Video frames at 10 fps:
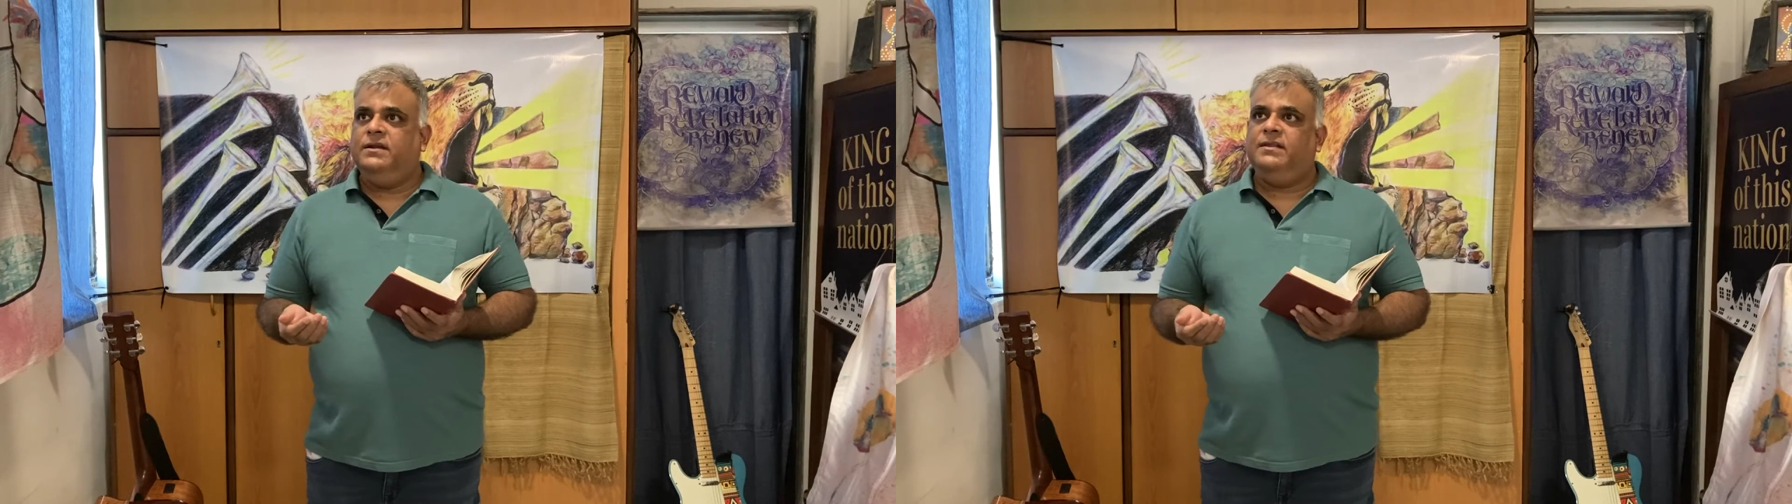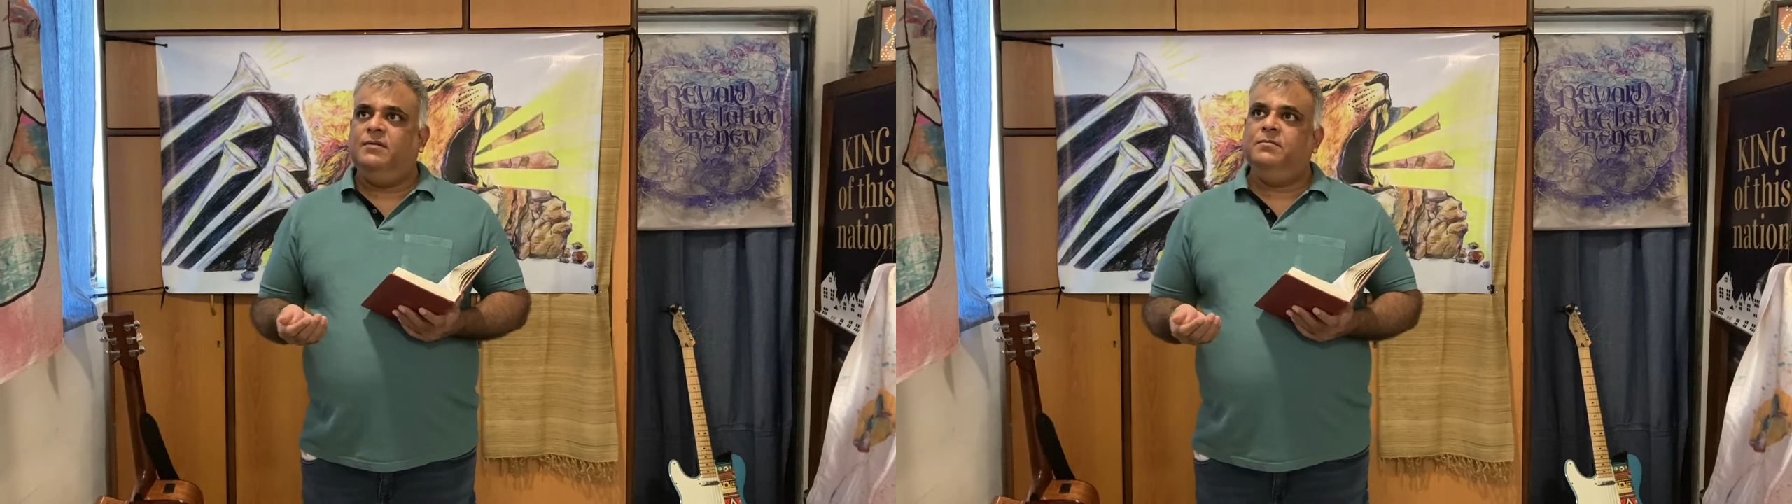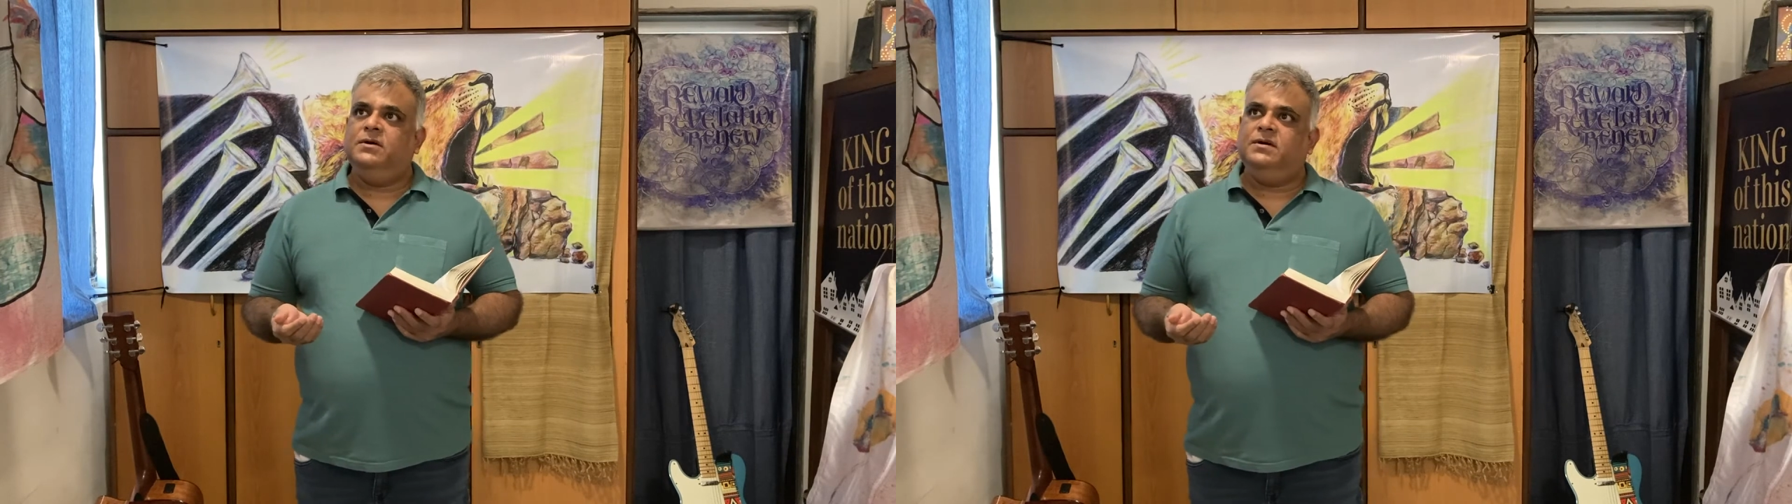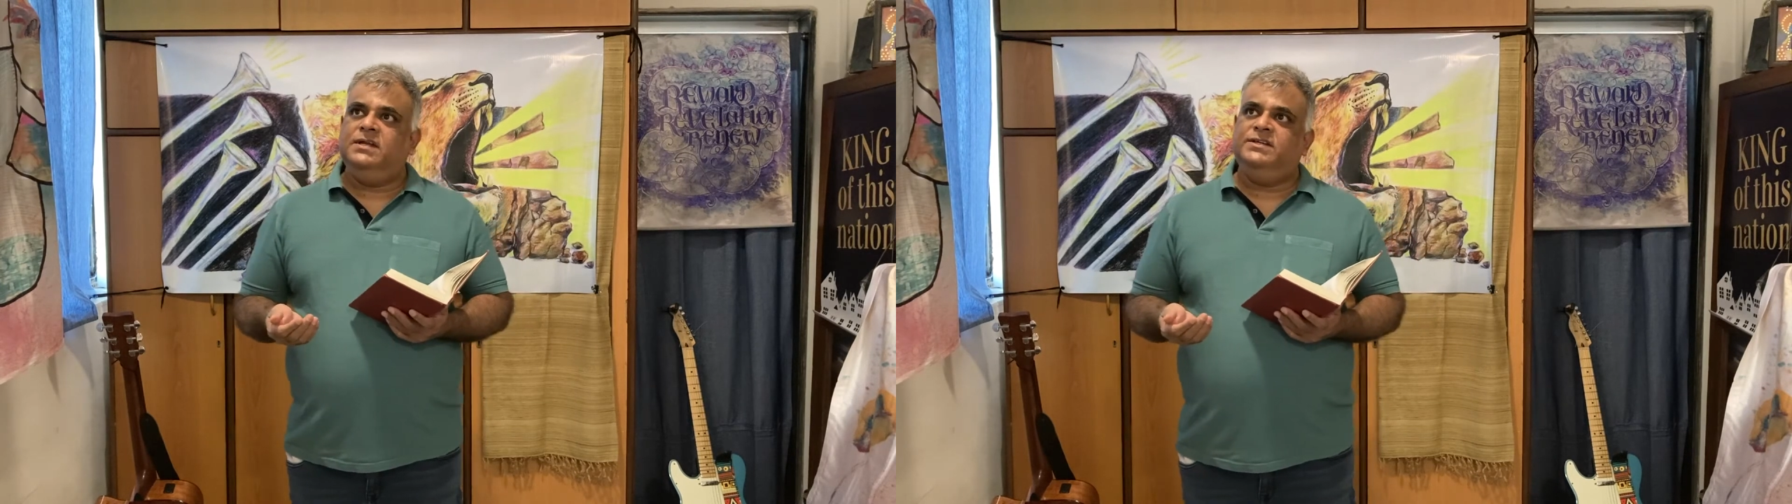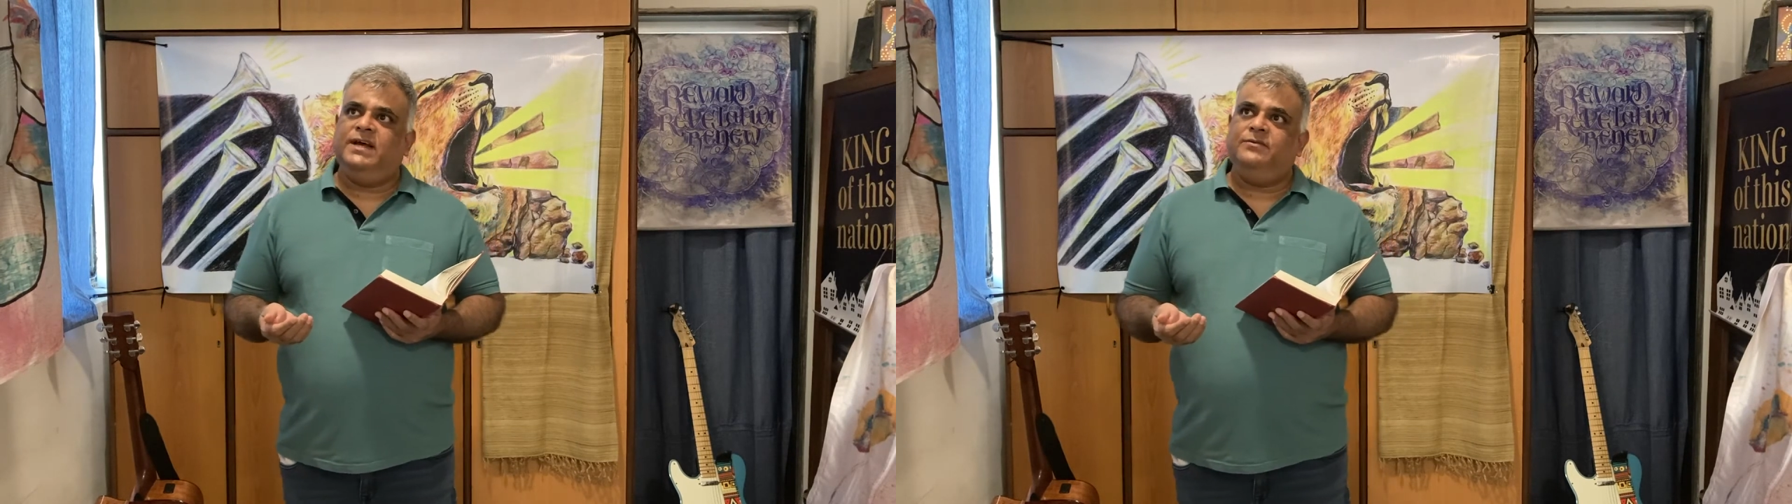December,
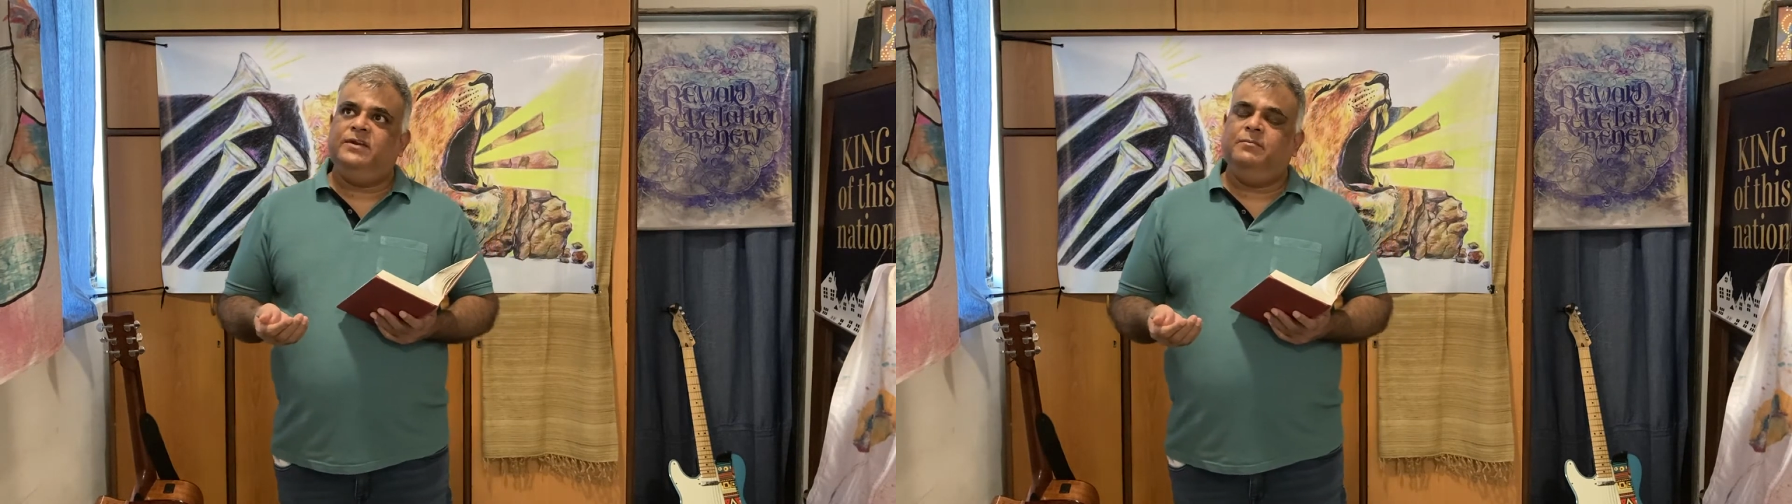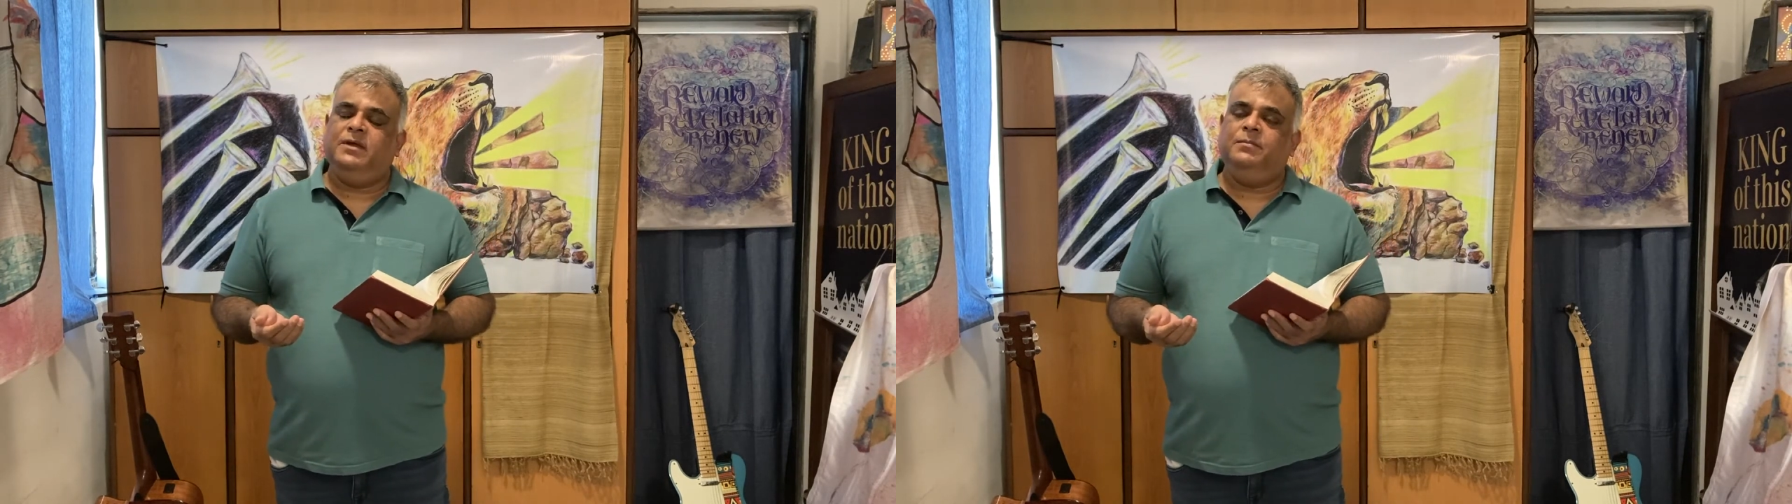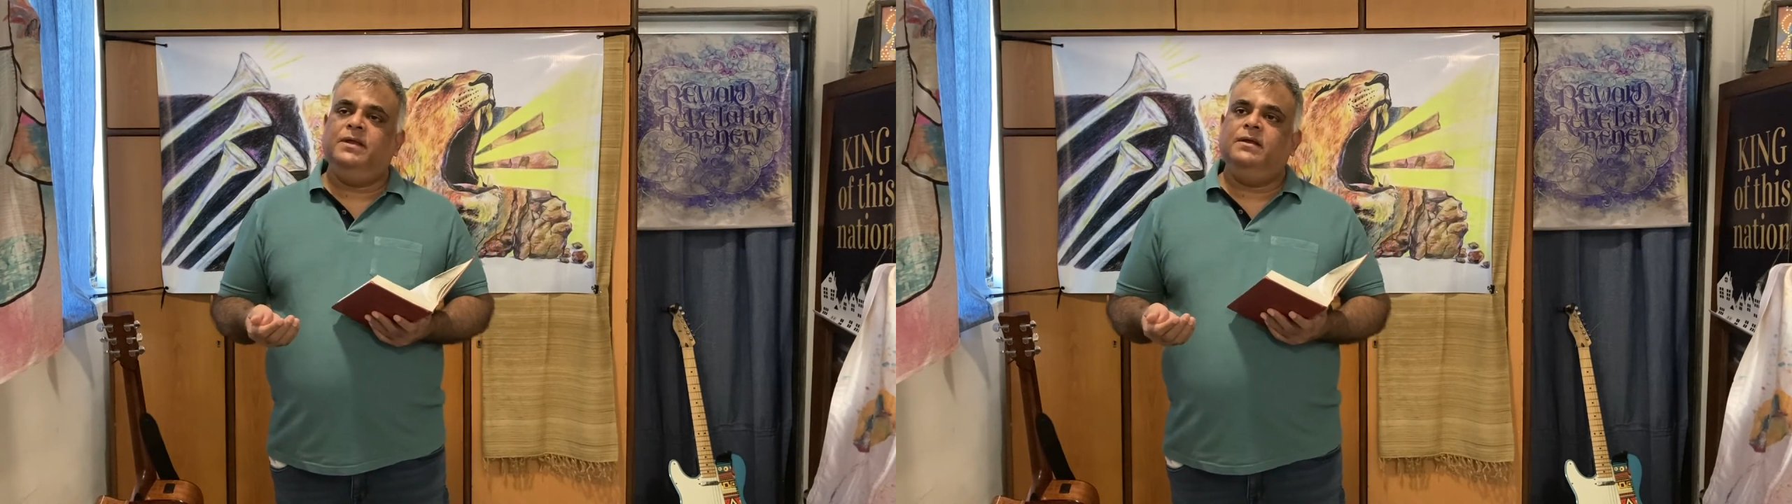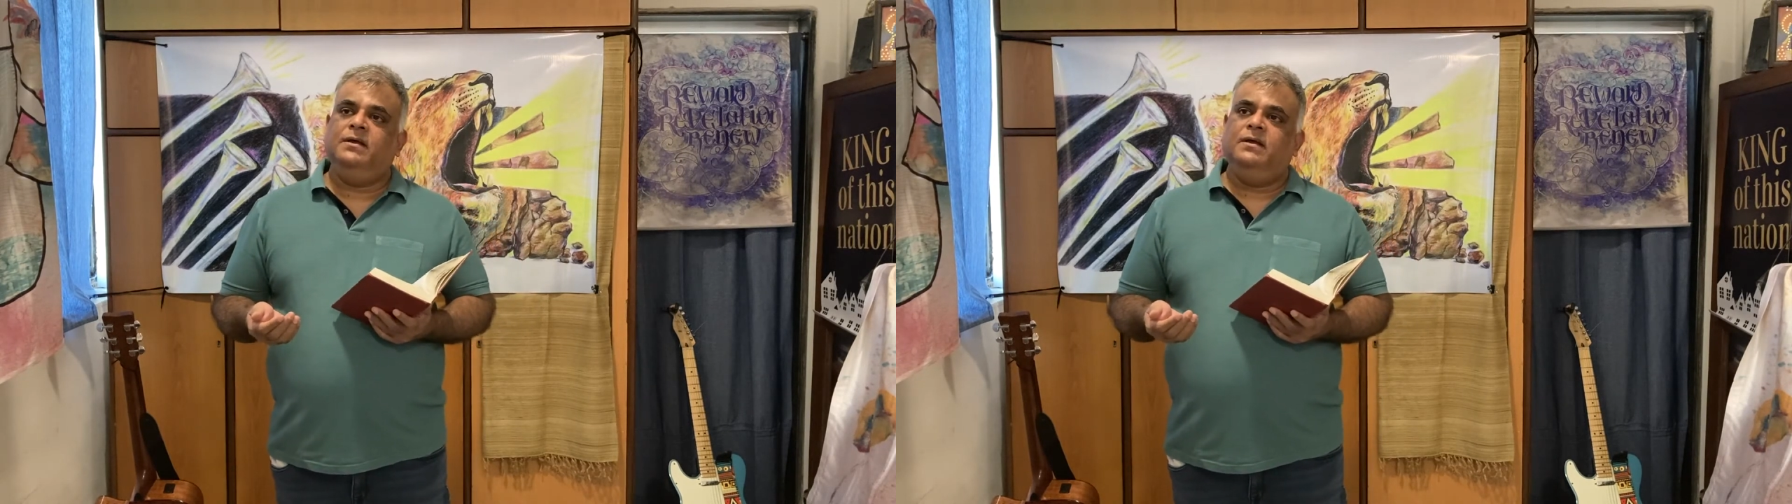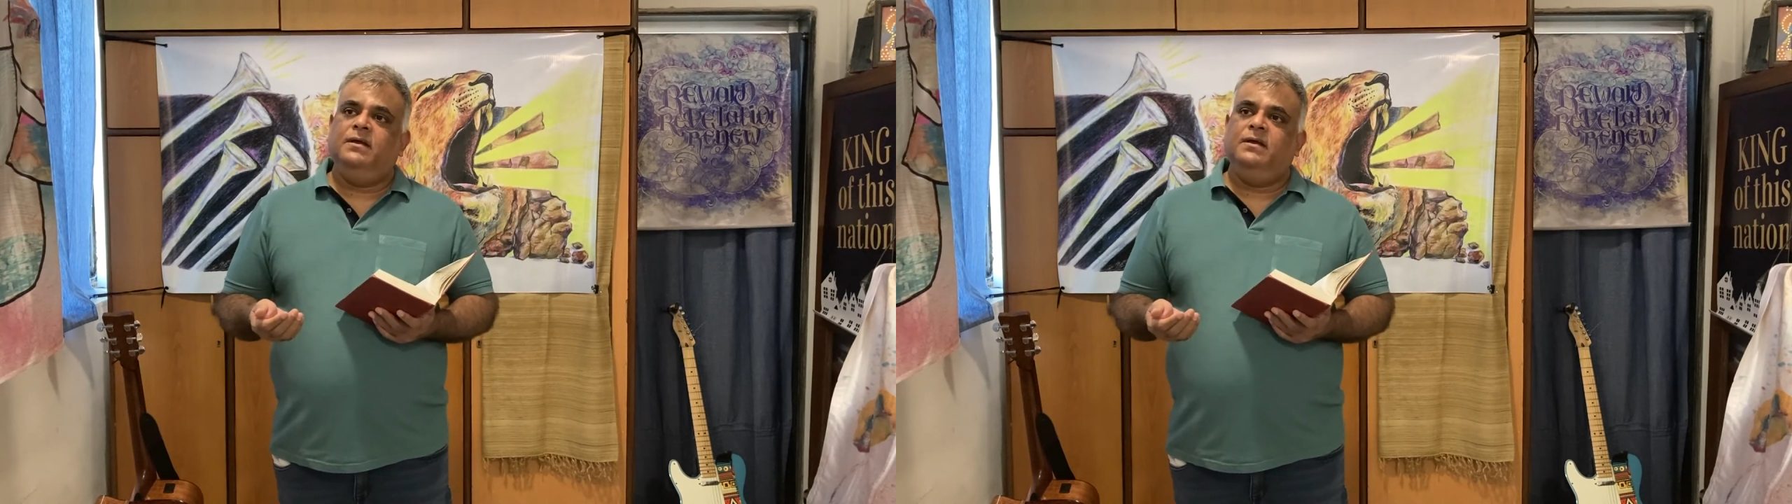early January maybe,